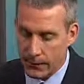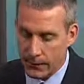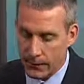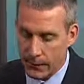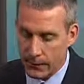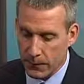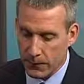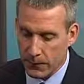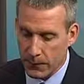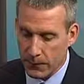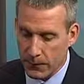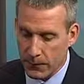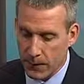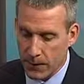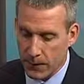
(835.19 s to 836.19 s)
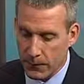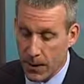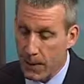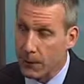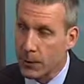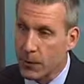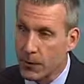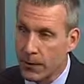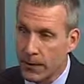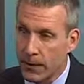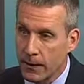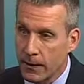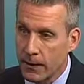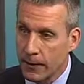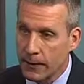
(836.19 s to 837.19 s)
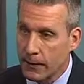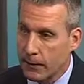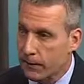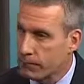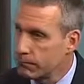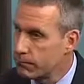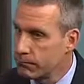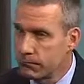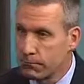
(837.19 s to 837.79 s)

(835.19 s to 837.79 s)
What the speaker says: serve the folks mutually on there too.